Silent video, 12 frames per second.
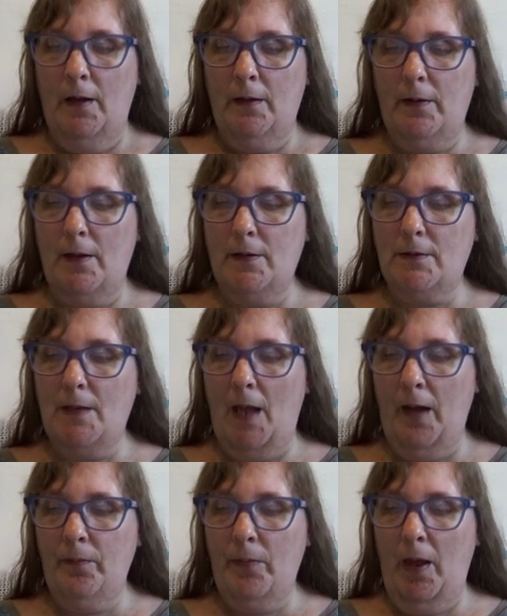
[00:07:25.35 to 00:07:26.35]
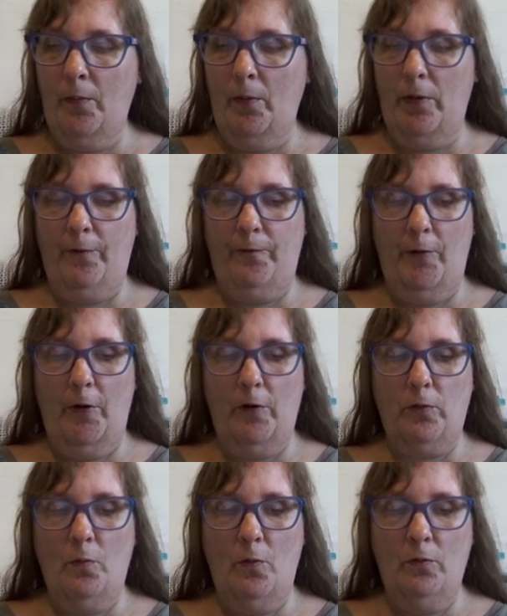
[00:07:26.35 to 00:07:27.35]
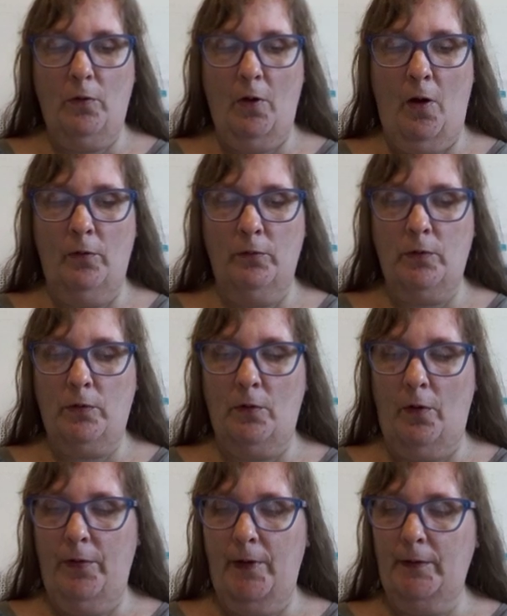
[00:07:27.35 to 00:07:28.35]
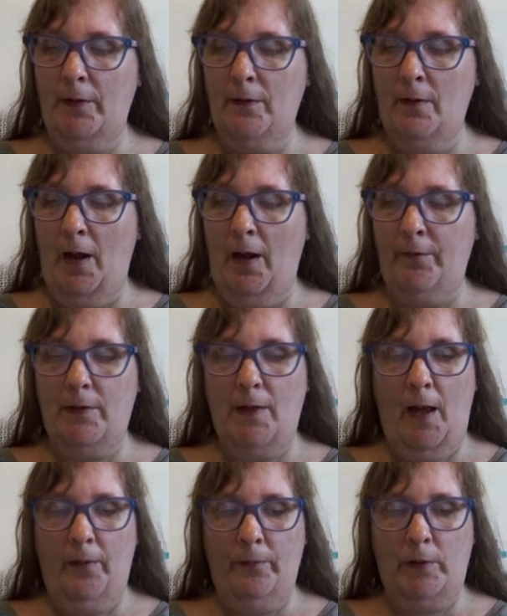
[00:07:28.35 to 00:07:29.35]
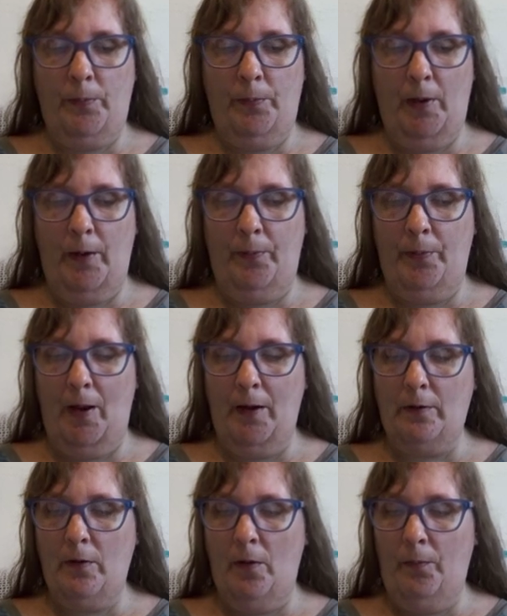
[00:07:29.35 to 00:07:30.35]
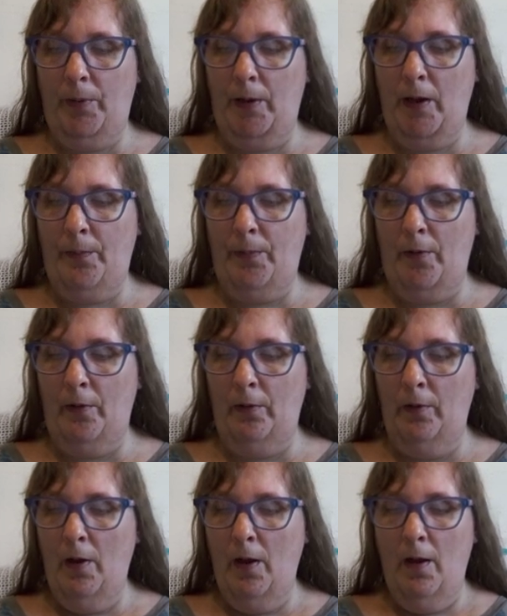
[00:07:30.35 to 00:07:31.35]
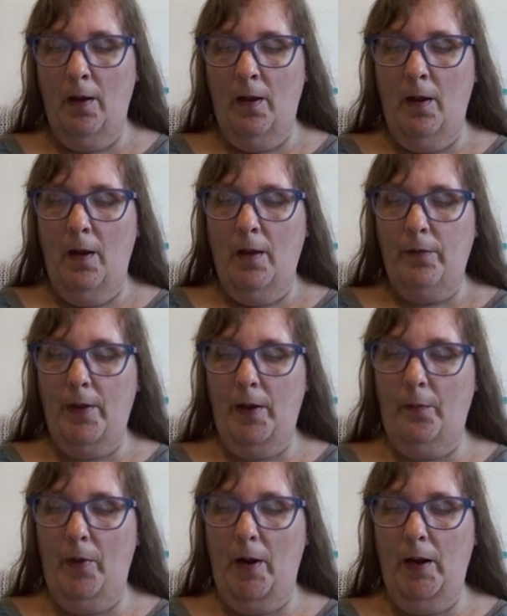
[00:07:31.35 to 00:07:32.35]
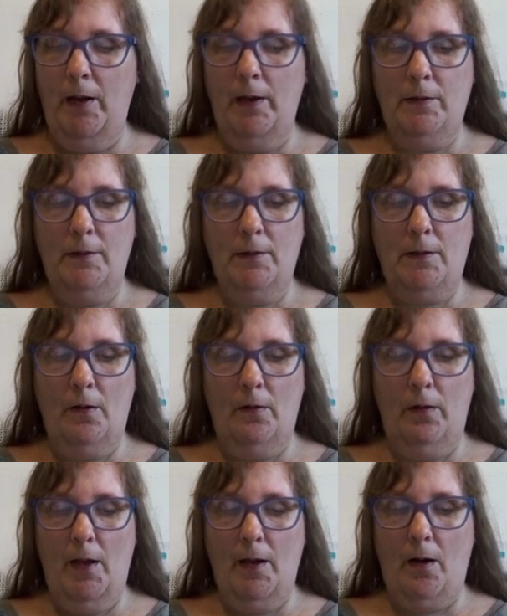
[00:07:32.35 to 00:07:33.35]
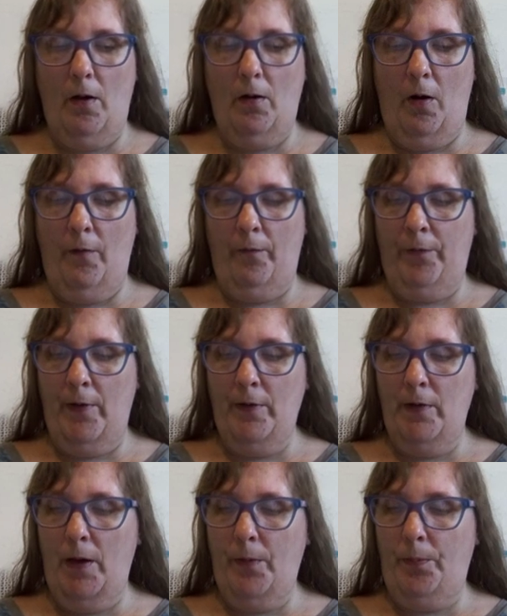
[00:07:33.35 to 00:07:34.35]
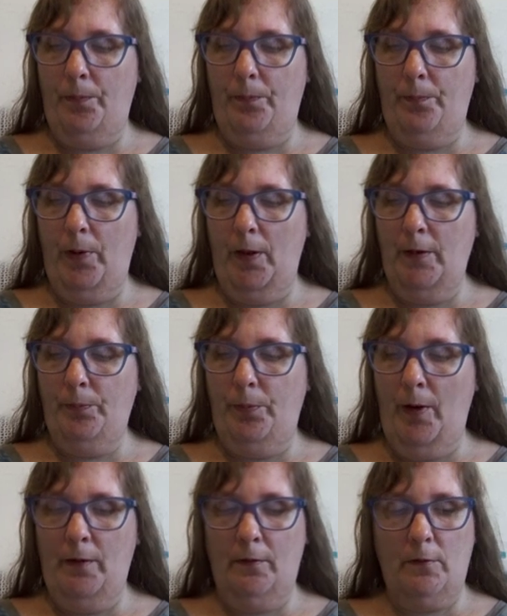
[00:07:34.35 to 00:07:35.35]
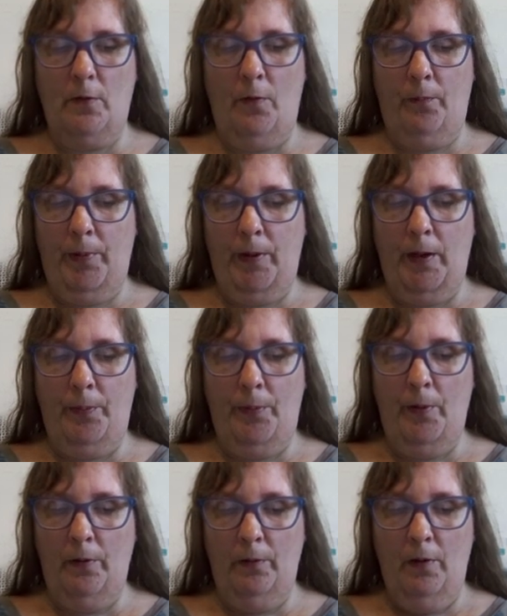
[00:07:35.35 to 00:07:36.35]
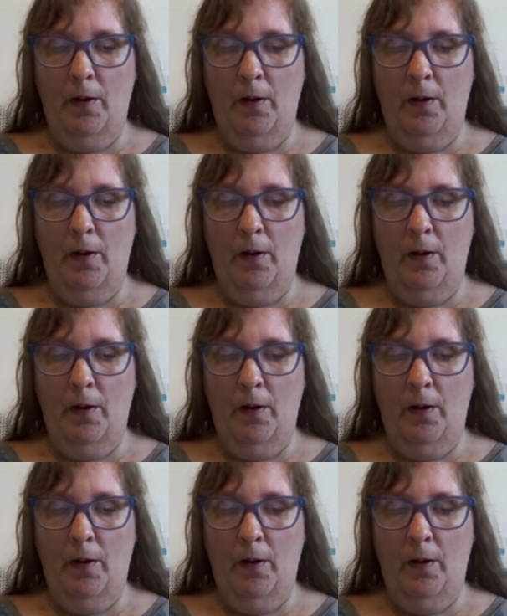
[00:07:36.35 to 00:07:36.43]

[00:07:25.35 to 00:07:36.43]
This time they were the first ones on, so they didn't have time to play pranks on people. They waited until they got off, then they played pranks on people.